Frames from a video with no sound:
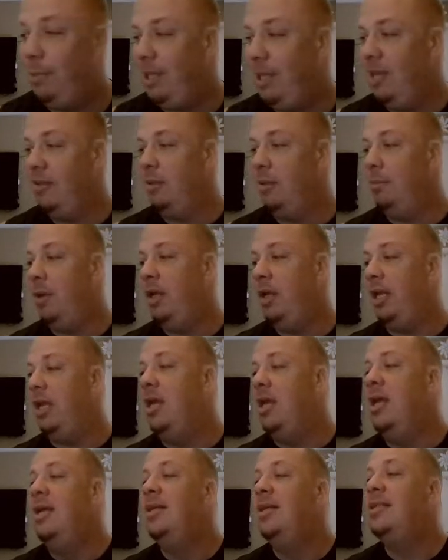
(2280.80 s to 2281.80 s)
in the money,
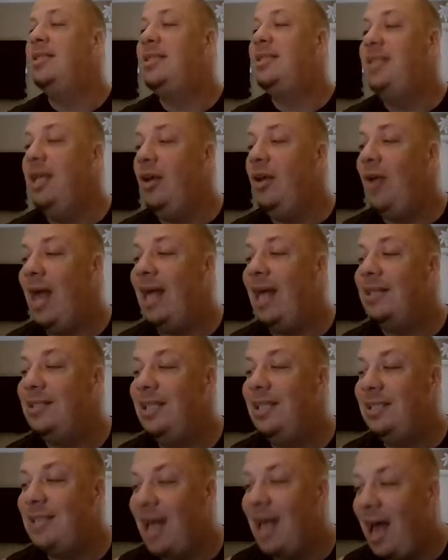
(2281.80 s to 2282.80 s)
still has
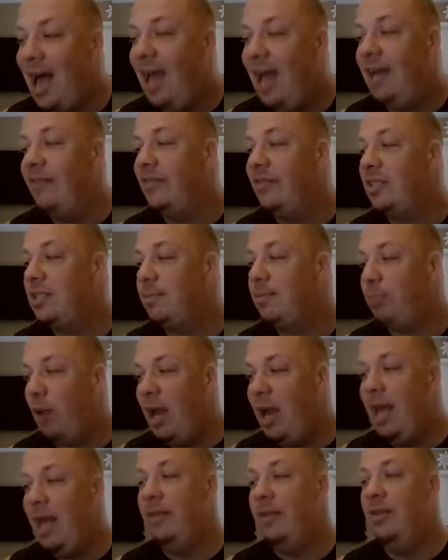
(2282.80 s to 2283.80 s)
this high of a
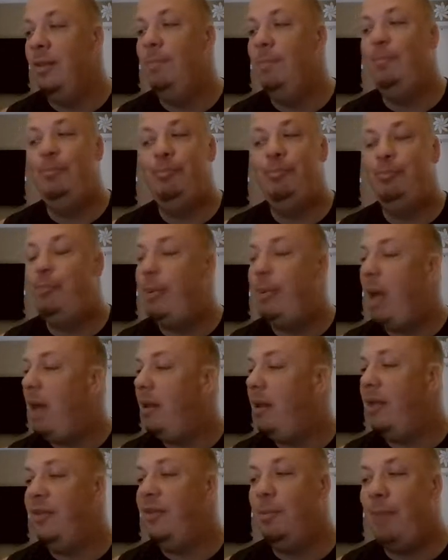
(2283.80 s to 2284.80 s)
spread. The
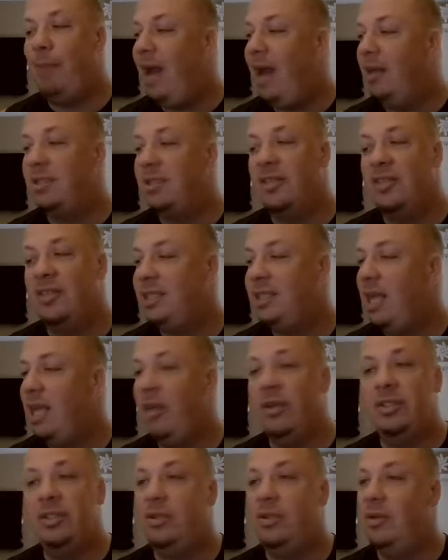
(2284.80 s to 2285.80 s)
buyers and the
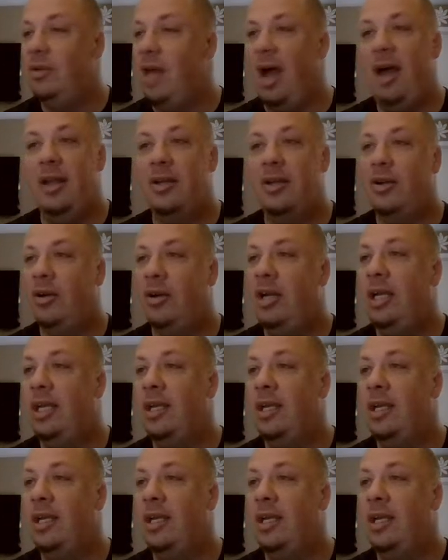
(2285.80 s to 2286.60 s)
sellers do not agree.